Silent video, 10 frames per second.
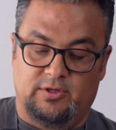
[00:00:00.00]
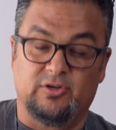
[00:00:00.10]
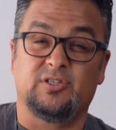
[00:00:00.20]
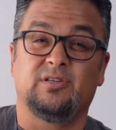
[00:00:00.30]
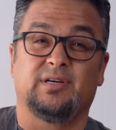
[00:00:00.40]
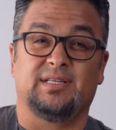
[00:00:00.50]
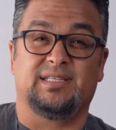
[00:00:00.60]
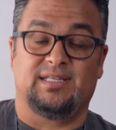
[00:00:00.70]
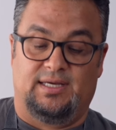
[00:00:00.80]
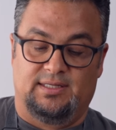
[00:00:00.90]
you're still gonna
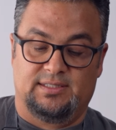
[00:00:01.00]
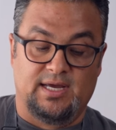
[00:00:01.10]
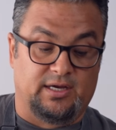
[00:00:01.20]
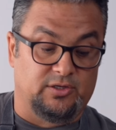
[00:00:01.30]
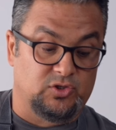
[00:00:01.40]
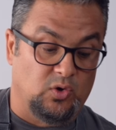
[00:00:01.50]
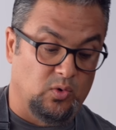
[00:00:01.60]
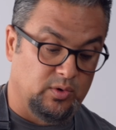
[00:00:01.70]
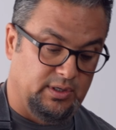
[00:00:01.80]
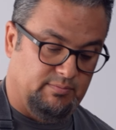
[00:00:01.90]
see it. It's not gonna
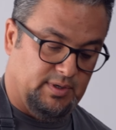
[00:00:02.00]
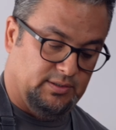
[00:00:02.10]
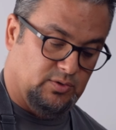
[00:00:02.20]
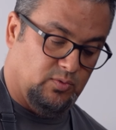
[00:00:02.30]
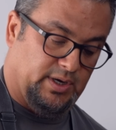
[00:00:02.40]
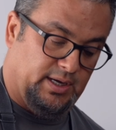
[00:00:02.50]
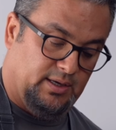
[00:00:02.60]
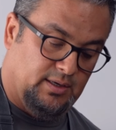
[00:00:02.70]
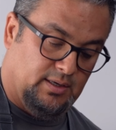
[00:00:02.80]
totally melt away.